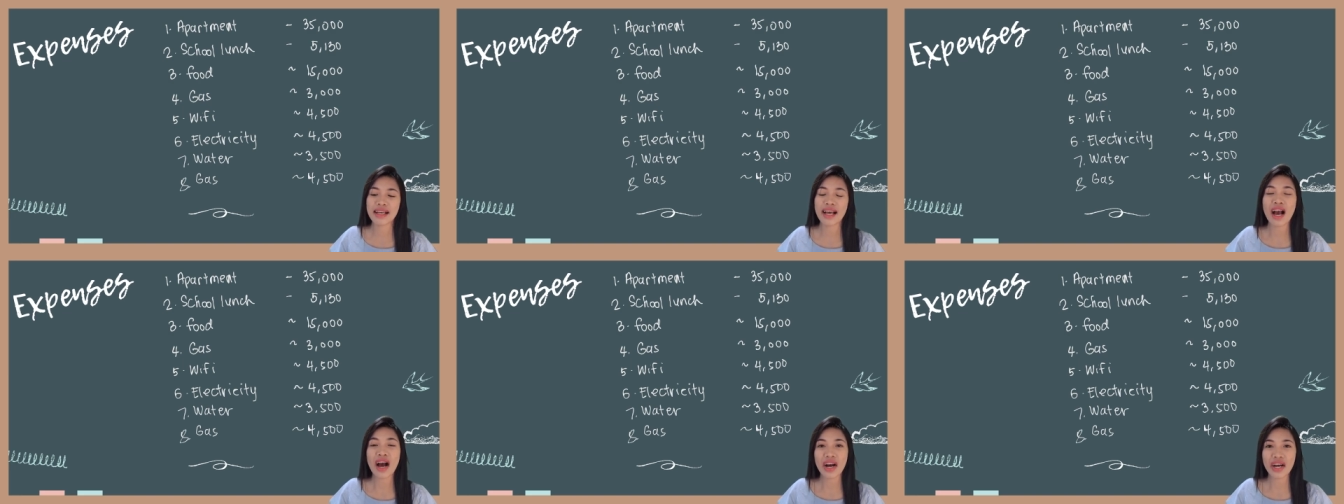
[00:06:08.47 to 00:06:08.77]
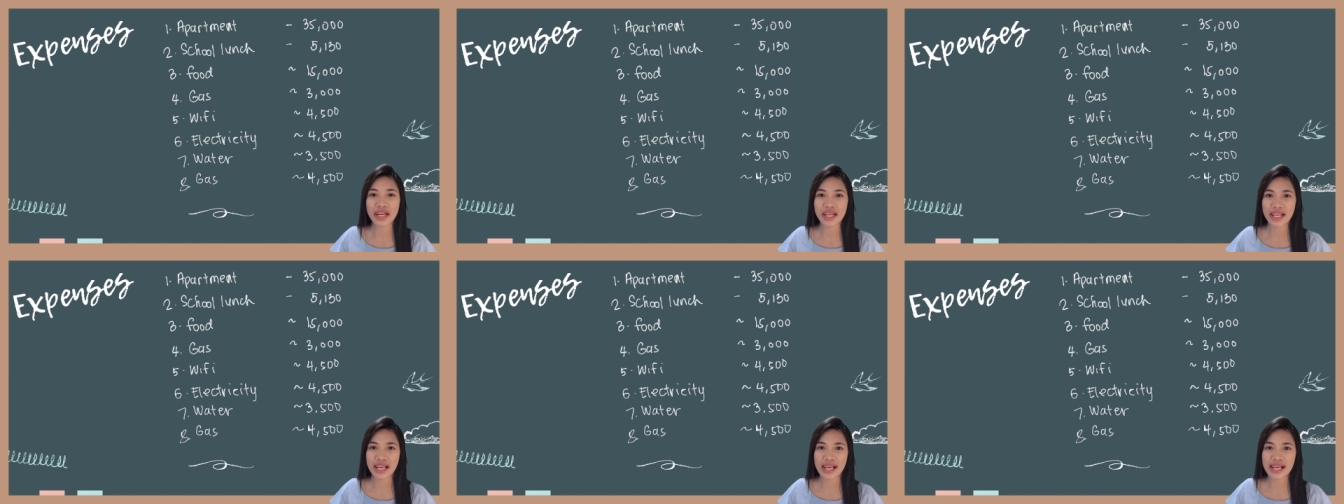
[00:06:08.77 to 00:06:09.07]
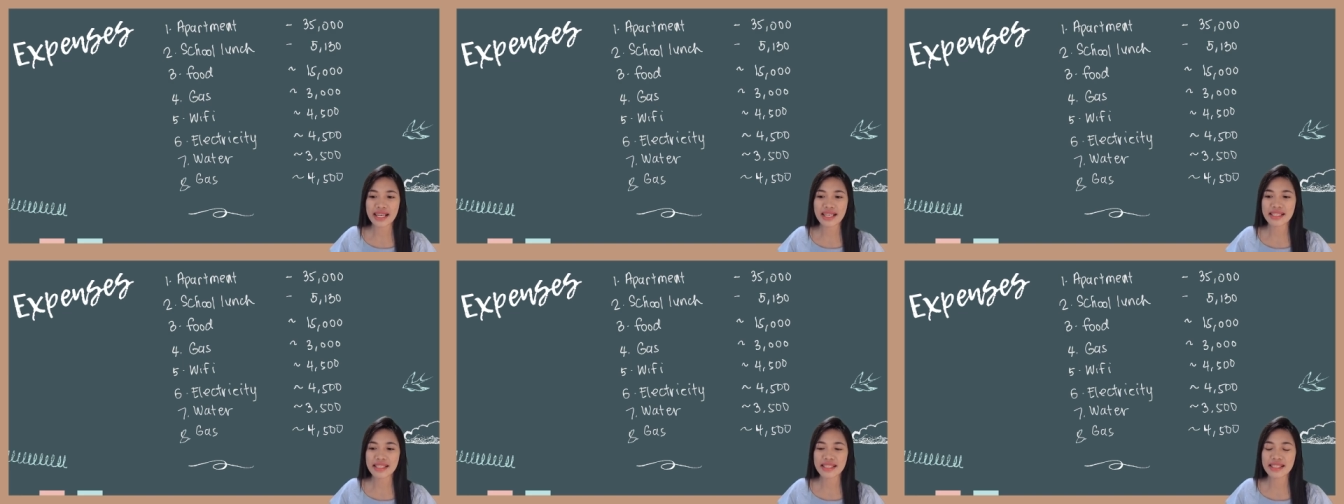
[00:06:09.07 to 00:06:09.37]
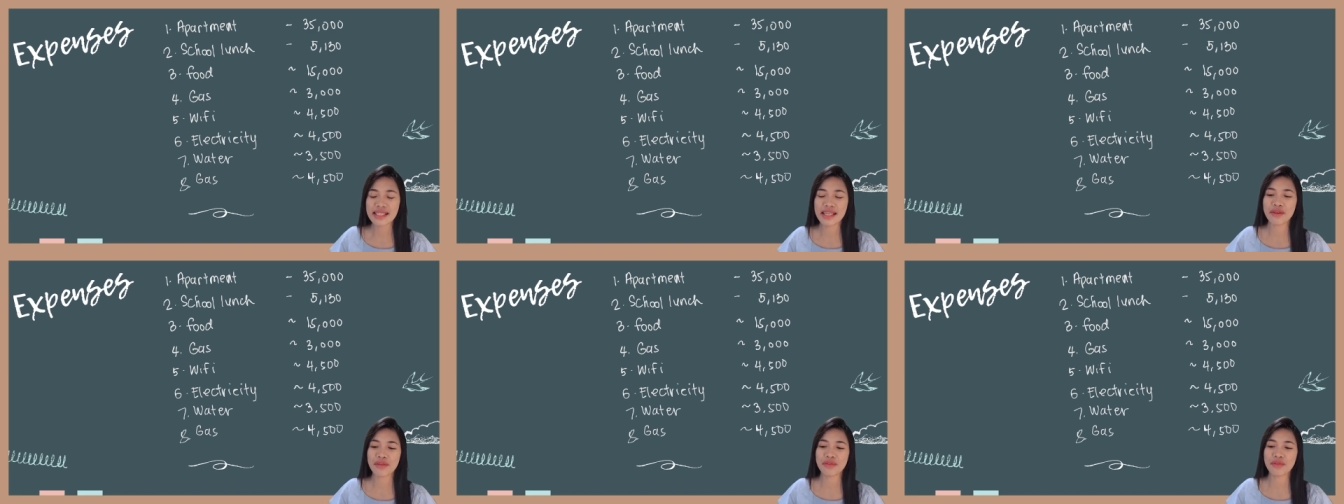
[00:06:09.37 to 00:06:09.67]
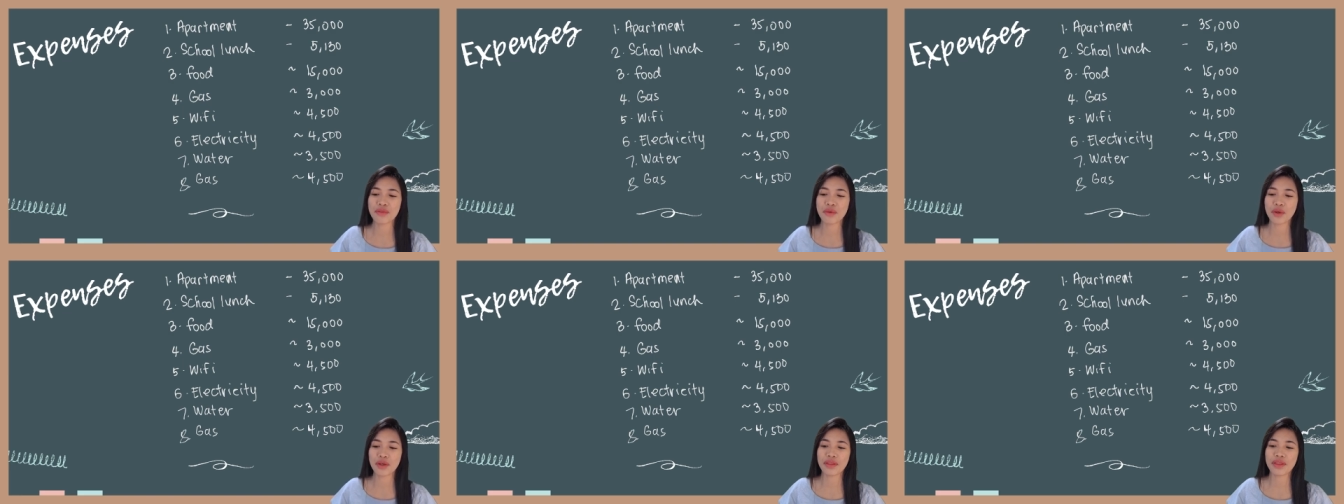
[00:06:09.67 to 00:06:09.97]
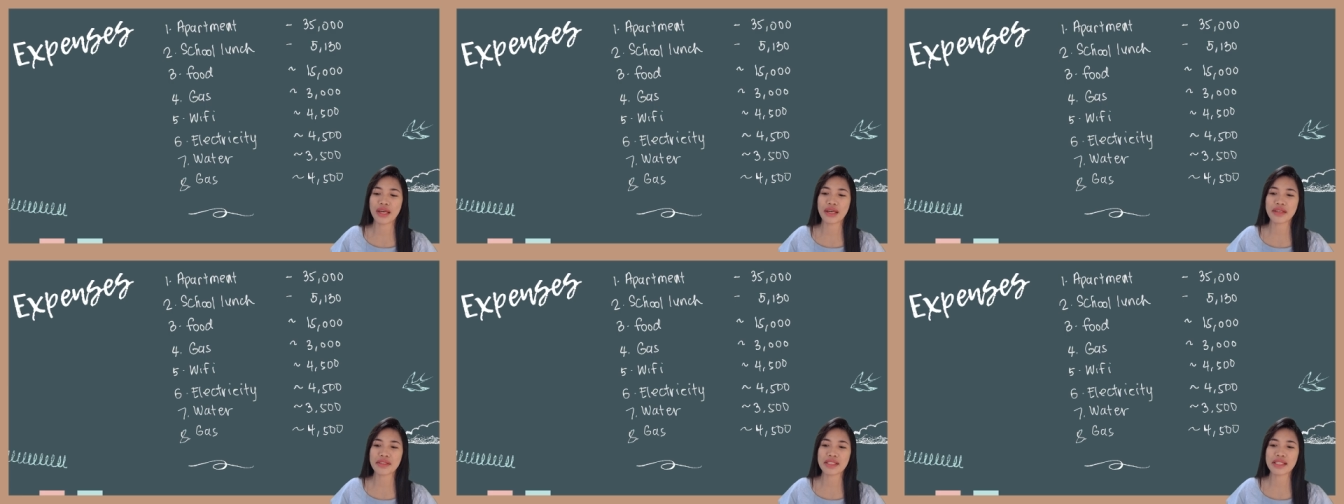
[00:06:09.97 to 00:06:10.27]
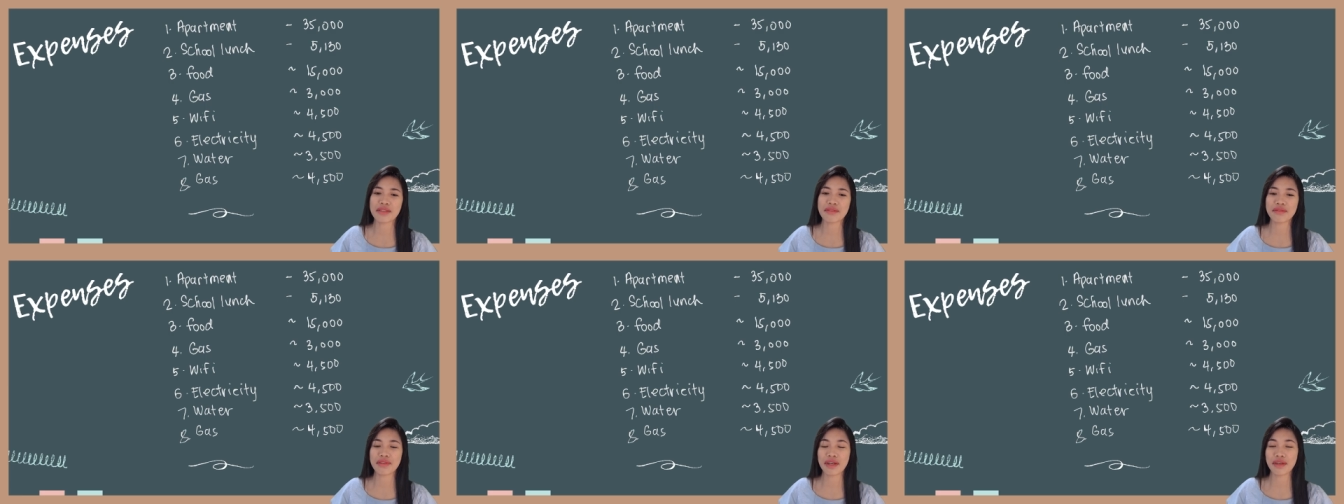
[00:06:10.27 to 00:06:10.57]
car gas, four
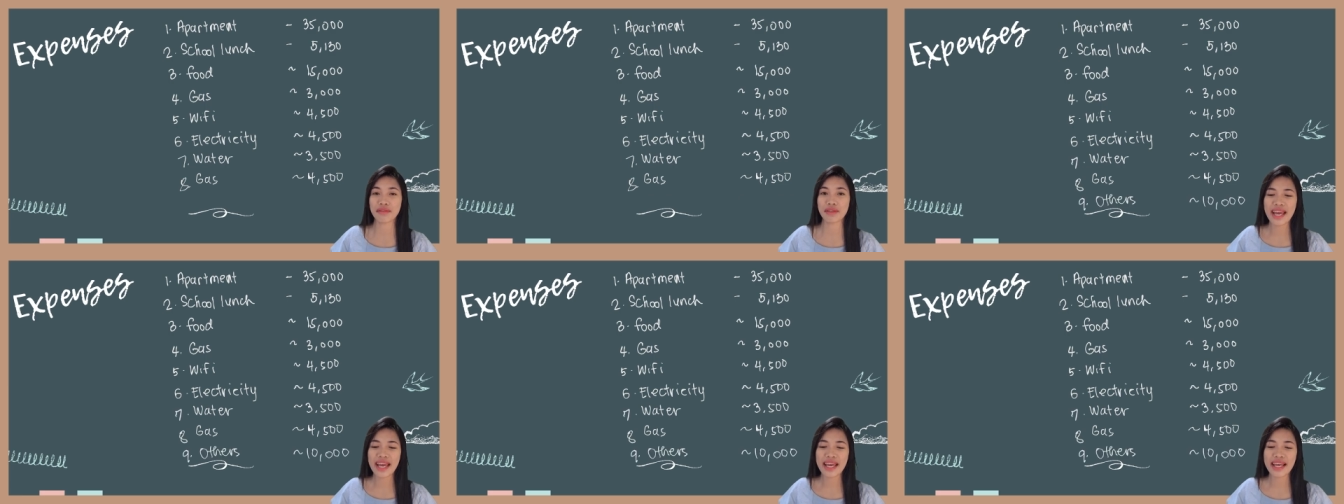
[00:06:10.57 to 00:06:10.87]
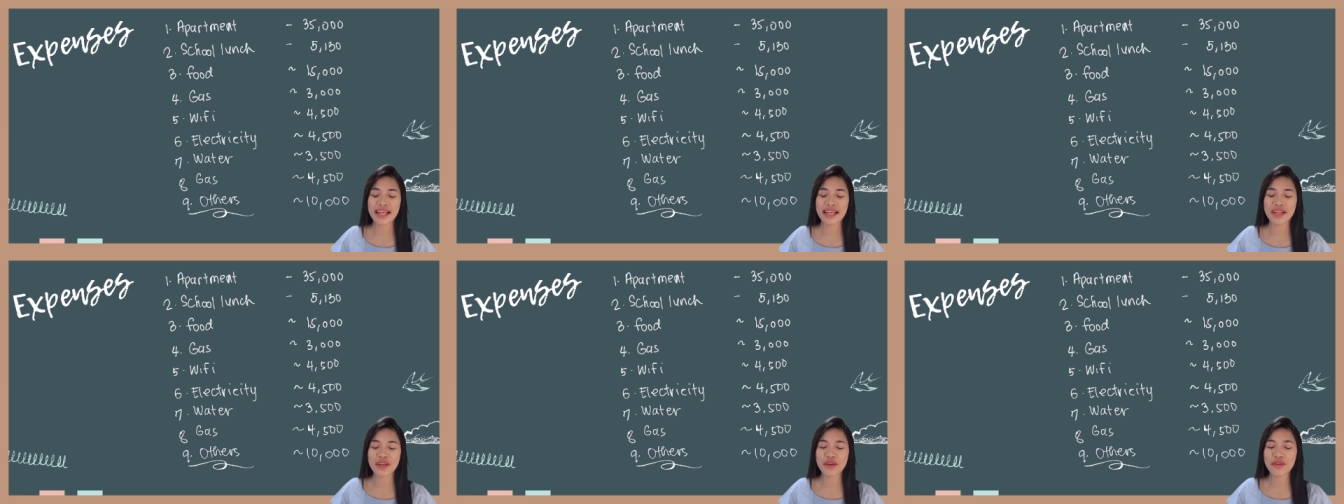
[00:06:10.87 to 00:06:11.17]
thousand five hundred.